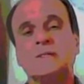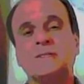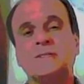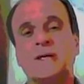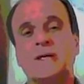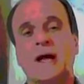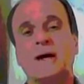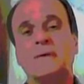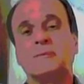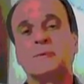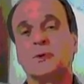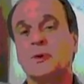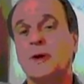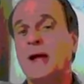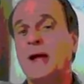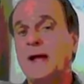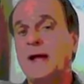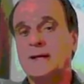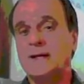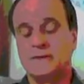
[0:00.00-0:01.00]
chapter
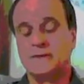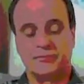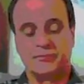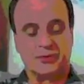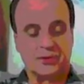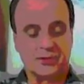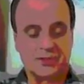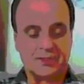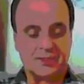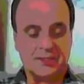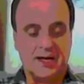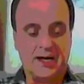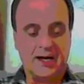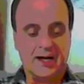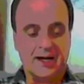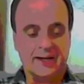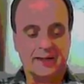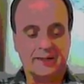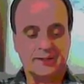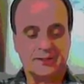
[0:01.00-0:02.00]
8 and verse
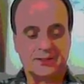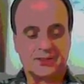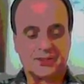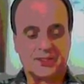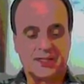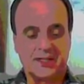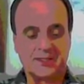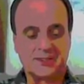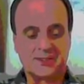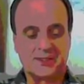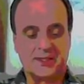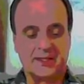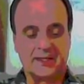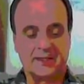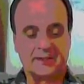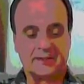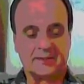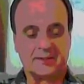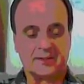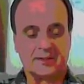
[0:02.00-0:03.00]
9 says
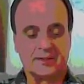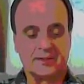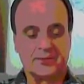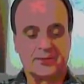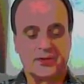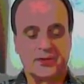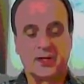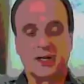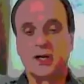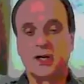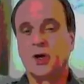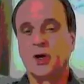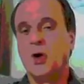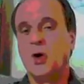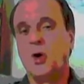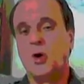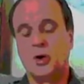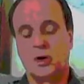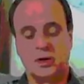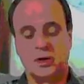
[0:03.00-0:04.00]
that the little
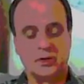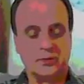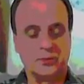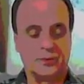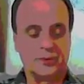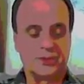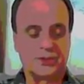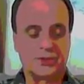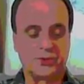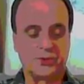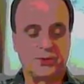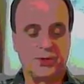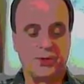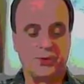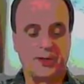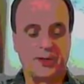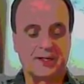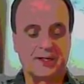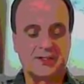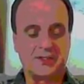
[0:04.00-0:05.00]
horn, which
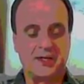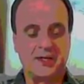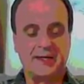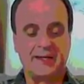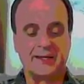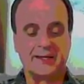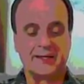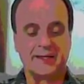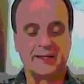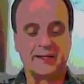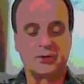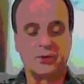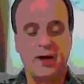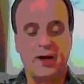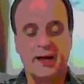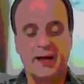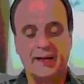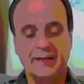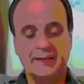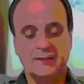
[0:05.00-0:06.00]
grew exceedingly
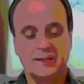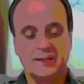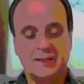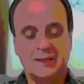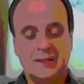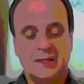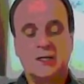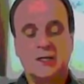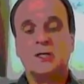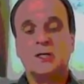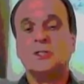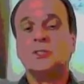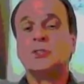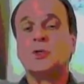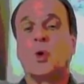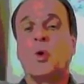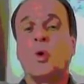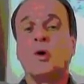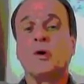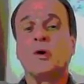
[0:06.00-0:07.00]
great
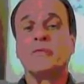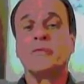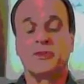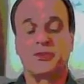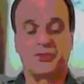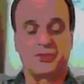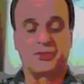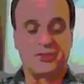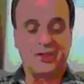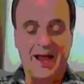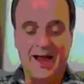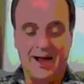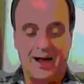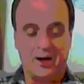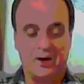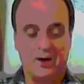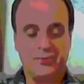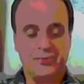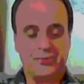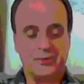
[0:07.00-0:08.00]
toward the
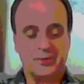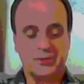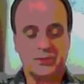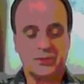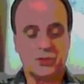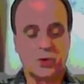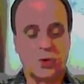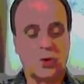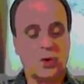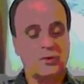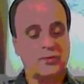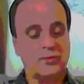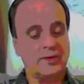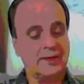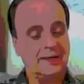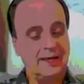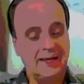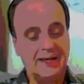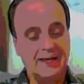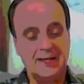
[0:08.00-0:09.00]
south, toward the
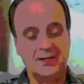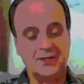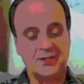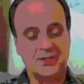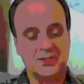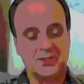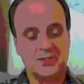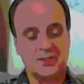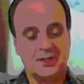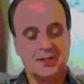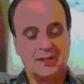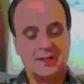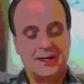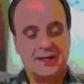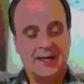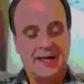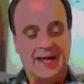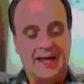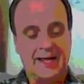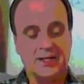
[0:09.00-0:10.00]
east,
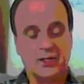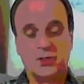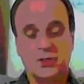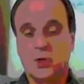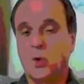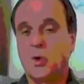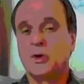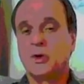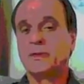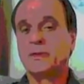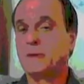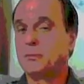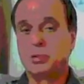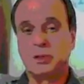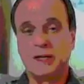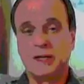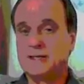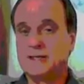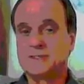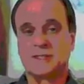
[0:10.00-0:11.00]
and toward the
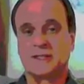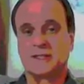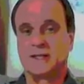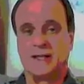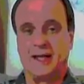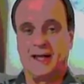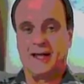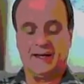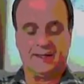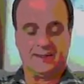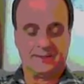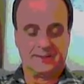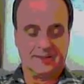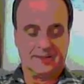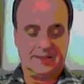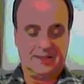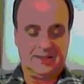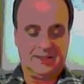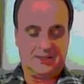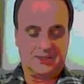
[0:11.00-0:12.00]
pleasant land,
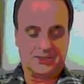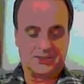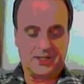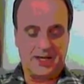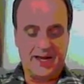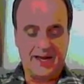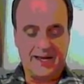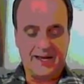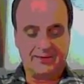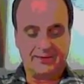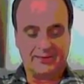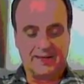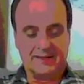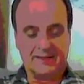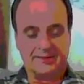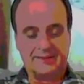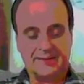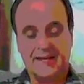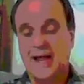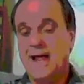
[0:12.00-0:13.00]
saying
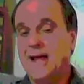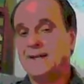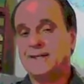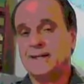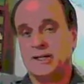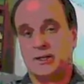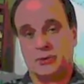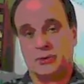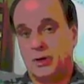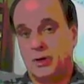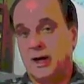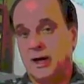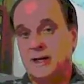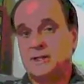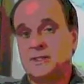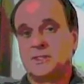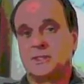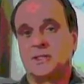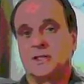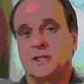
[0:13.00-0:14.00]
that the
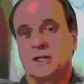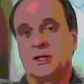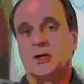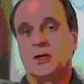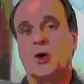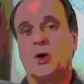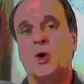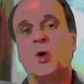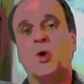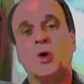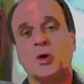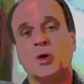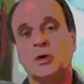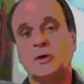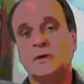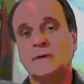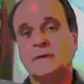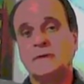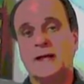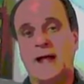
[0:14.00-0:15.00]
Antichrist, the little
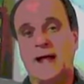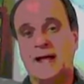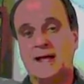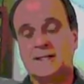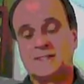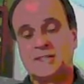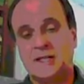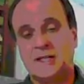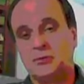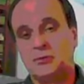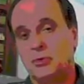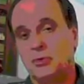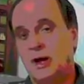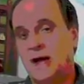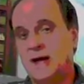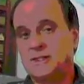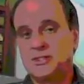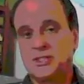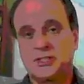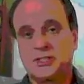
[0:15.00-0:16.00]
horn, as he
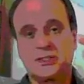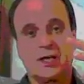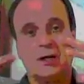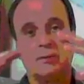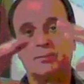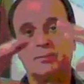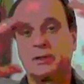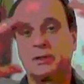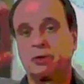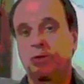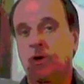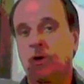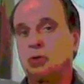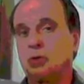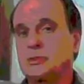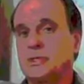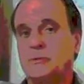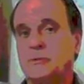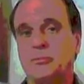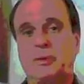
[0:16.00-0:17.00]
rises up and
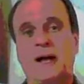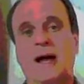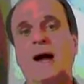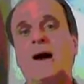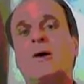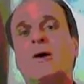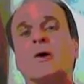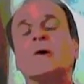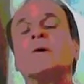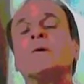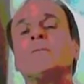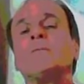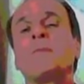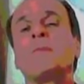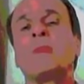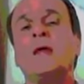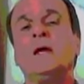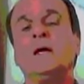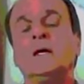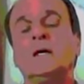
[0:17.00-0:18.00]
grows in power,
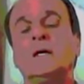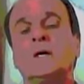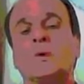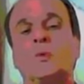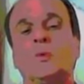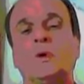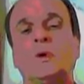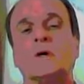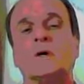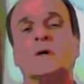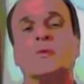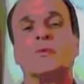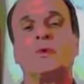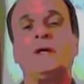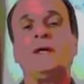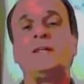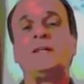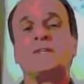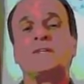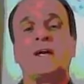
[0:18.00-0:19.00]
will
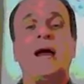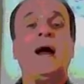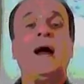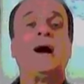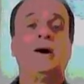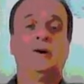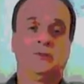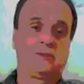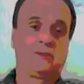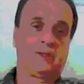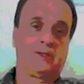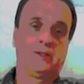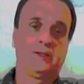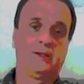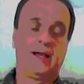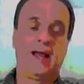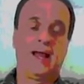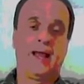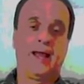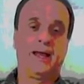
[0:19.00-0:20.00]
reach out
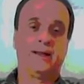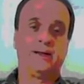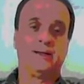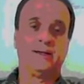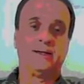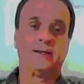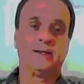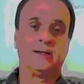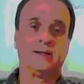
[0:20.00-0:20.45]
and